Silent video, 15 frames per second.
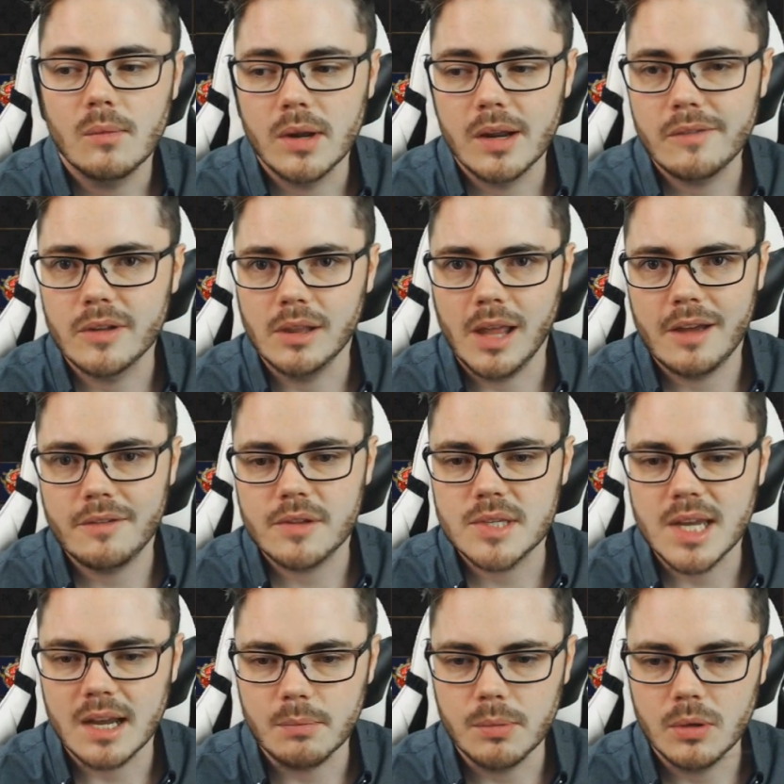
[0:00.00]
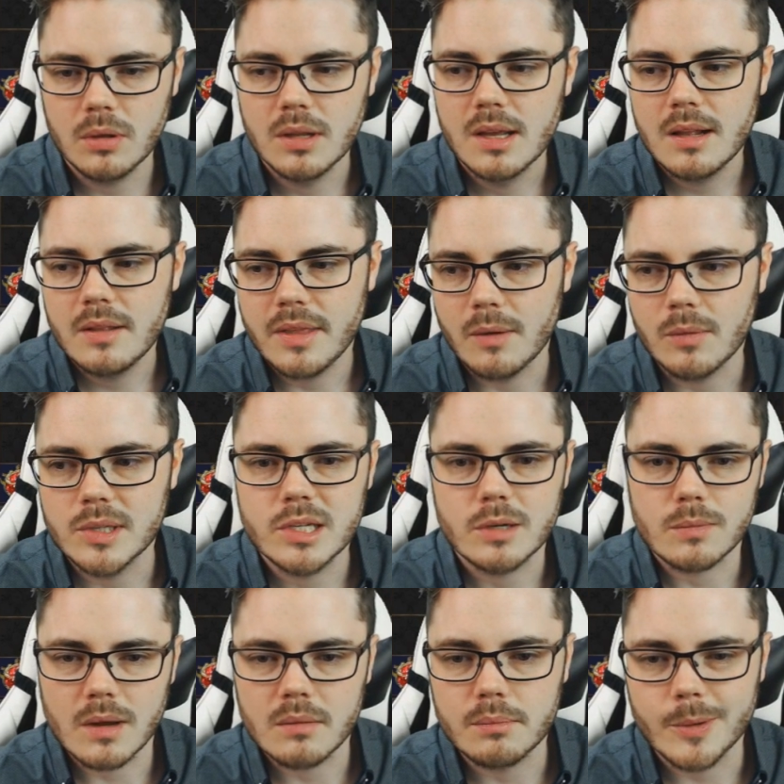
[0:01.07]
Whatever life attack build that wants to
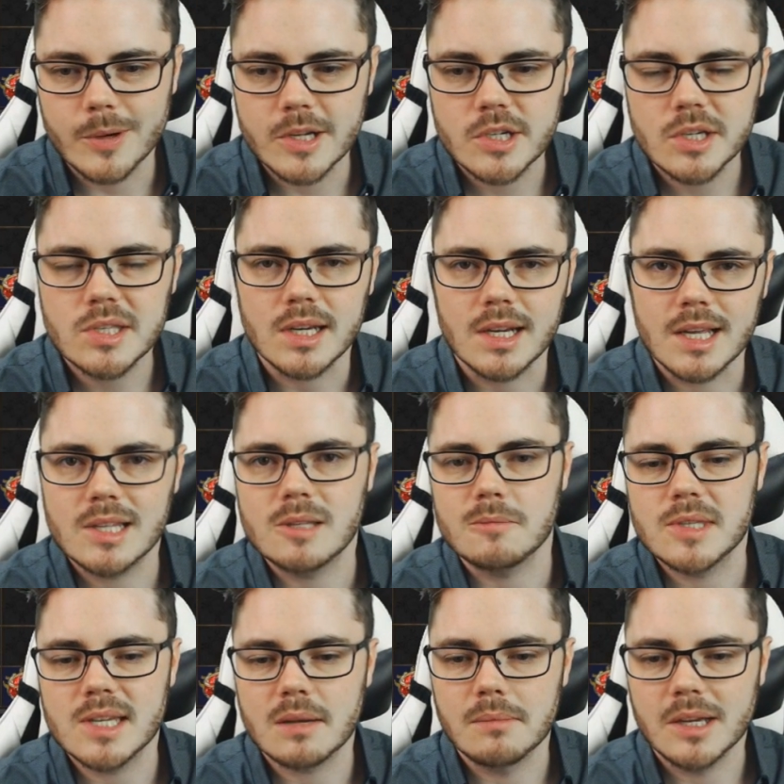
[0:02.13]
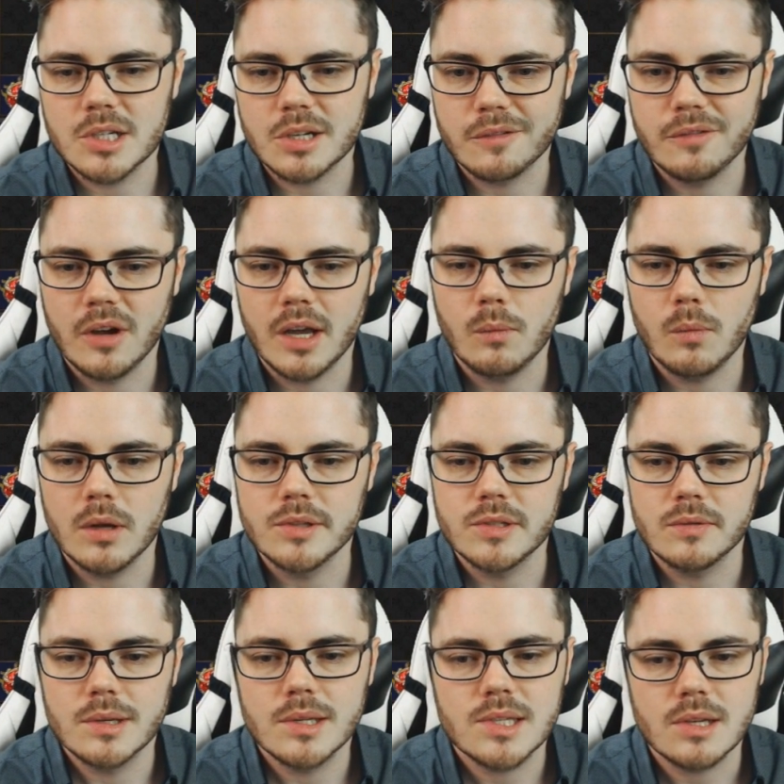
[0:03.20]
run breaches and get some sick magic find while
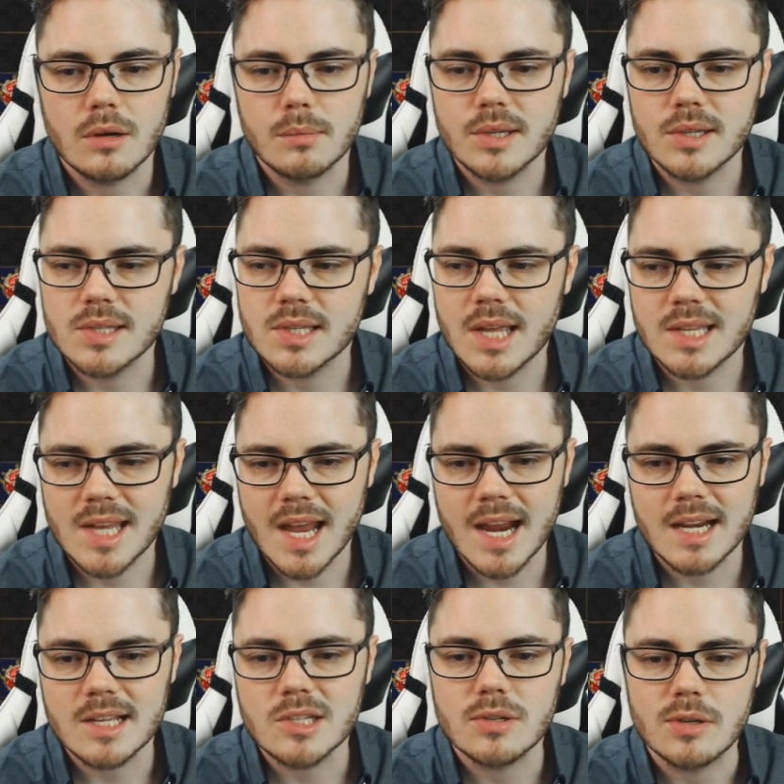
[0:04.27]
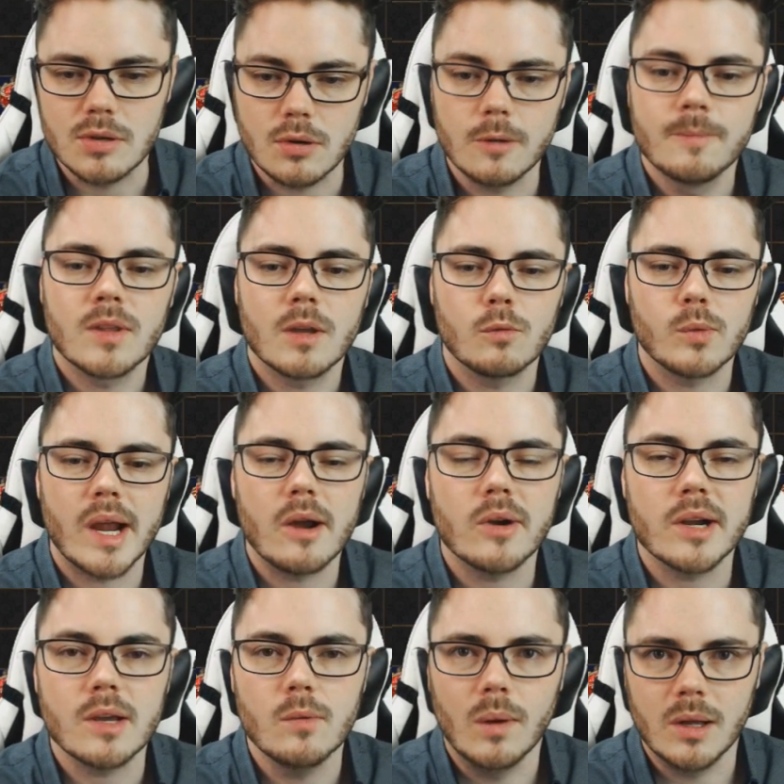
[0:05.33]
doing so, because that's 82
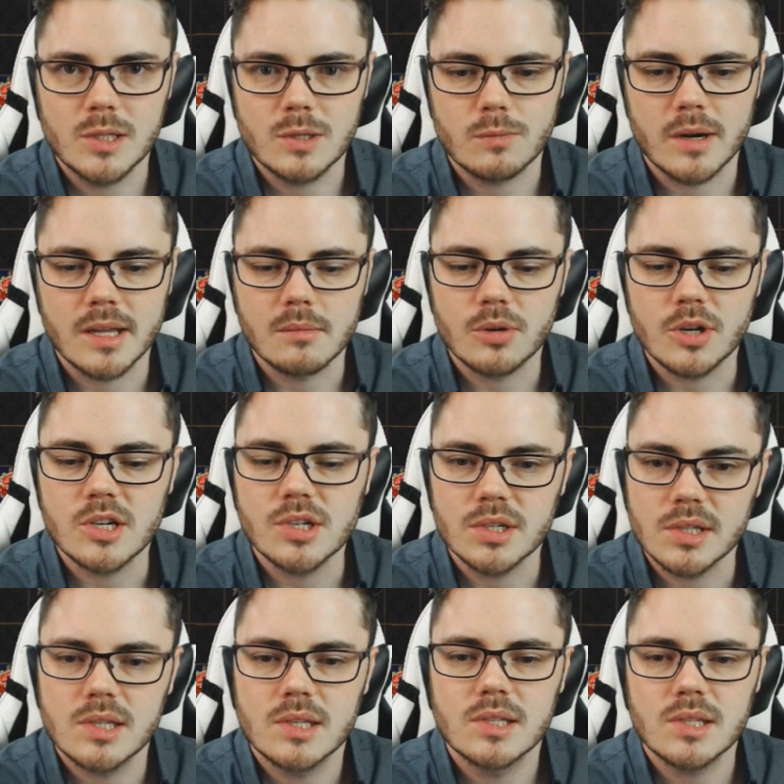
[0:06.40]
rarity whilst running breaches.